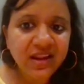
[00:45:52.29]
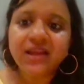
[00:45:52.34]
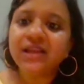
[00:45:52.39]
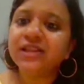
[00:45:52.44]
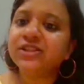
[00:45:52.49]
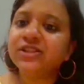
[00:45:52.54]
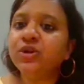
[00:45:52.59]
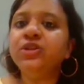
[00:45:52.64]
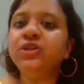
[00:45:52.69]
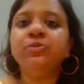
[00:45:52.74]

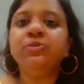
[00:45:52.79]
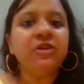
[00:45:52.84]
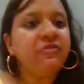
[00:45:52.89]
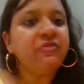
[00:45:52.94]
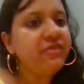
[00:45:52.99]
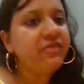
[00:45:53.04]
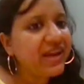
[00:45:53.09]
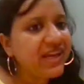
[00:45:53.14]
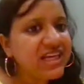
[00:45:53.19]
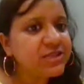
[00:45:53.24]
It's going to be a
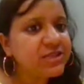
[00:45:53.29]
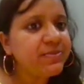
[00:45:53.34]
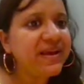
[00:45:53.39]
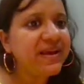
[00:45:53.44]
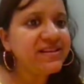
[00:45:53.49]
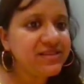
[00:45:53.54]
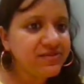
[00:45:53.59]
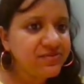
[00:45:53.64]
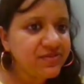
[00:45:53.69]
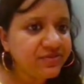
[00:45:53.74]
very
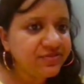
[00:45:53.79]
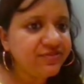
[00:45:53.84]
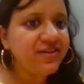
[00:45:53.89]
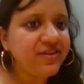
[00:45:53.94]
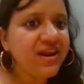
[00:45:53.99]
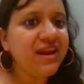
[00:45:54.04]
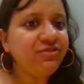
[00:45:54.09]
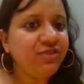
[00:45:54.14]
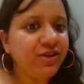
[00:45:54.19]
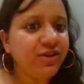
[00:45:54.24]
expensive
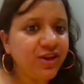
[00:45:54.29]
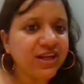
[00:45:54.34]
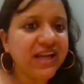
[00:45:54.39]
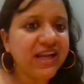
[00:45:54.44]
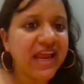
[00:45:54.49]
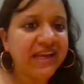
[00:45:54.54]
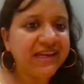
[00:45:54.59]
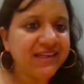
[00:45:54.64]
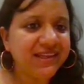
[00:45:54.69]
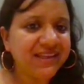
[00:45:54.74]
affair for your
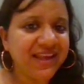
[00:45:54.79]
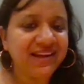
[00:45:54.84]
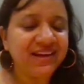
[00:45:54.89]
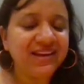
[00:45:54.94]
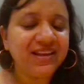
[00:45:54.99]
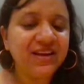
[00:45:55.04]
client then.